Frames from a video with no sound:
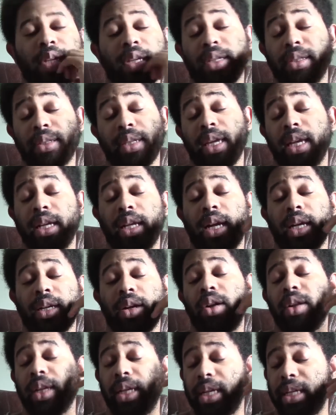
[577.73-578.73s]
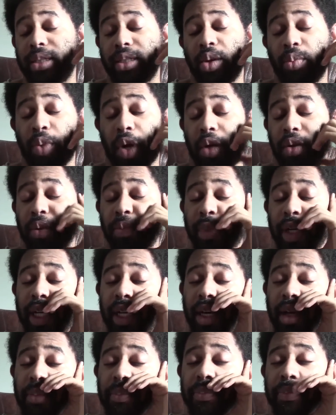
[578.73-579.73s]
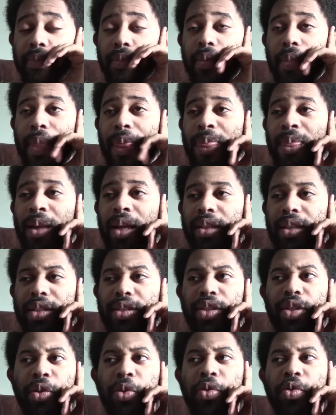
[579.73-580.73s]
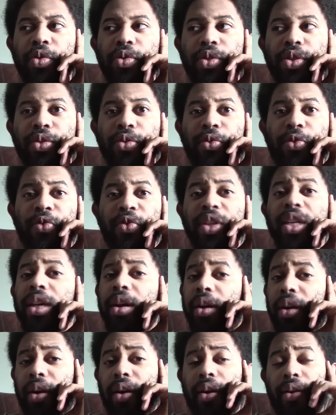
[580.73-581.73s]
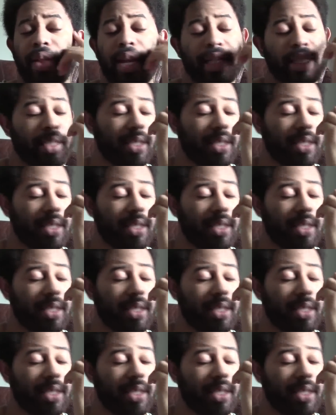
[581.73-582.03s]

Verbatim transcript: I call it an incel problem, but this huge fear that